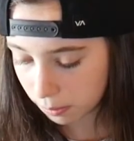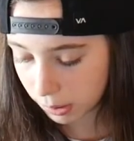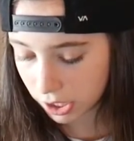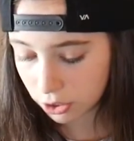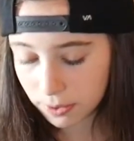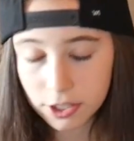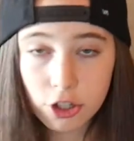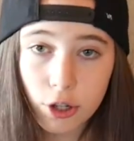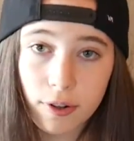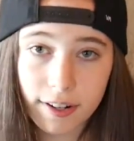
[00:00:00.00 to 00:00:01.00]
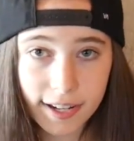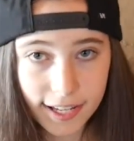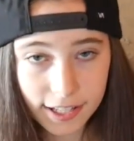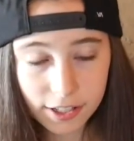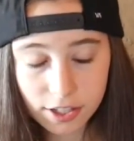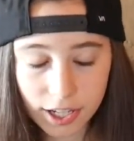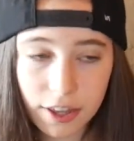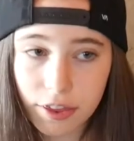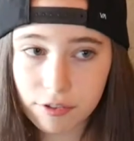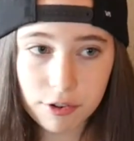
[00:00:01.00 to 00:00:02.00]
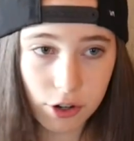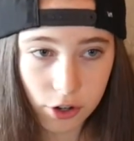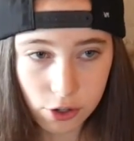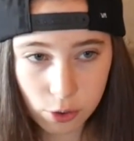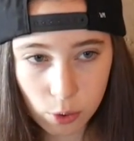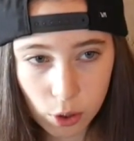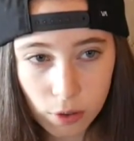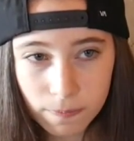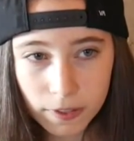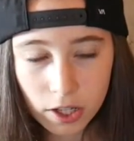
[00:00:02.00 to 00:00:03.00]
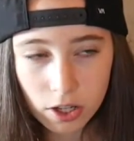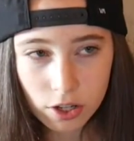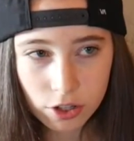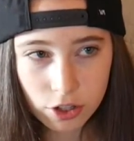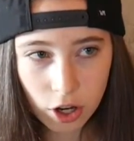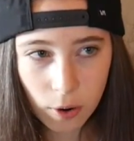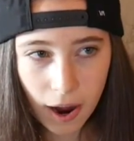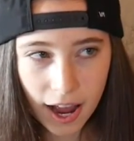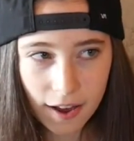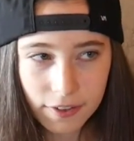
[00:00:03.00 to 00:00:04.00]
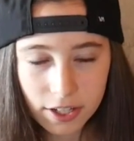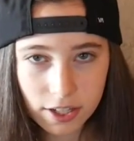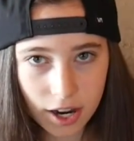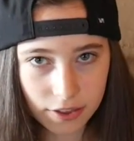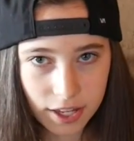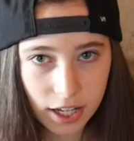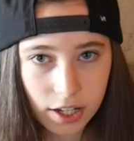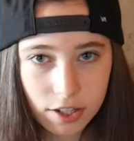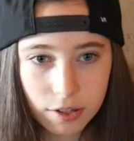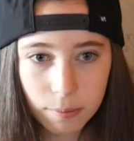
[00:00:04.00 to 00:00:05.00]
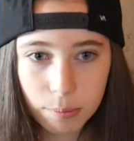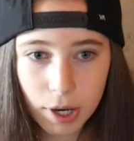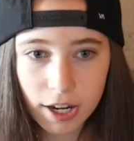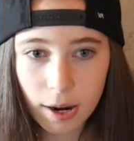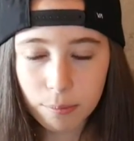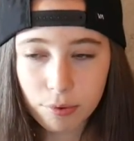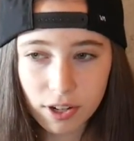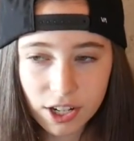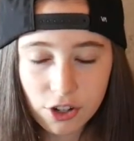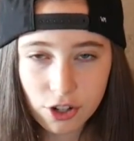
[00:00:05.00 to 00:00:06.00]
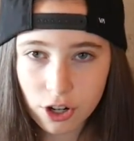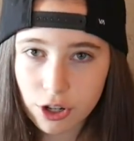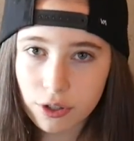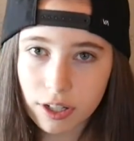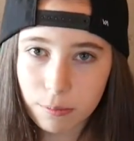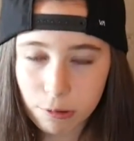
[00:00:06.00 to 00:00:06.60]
But you can tutor kids like through your school. So I haven't done this, but I'm pretty sure you need